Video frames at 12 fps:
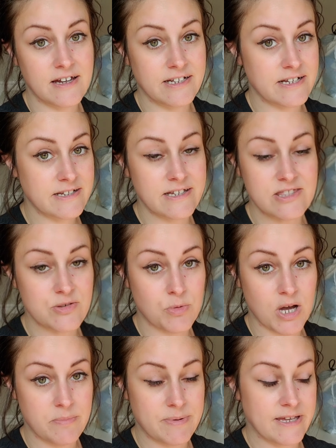I didn't get to
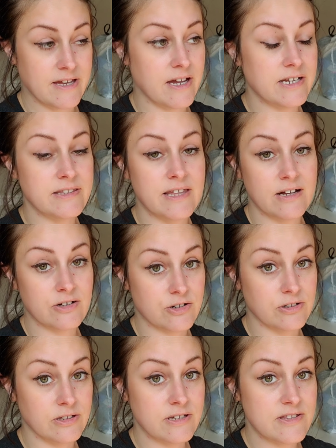mopping. I did that
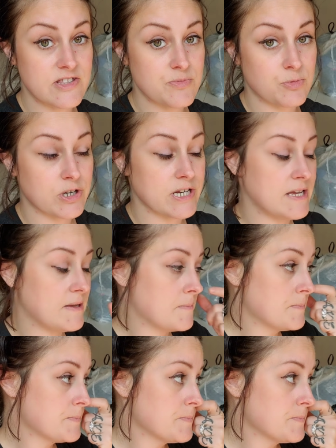early this morning.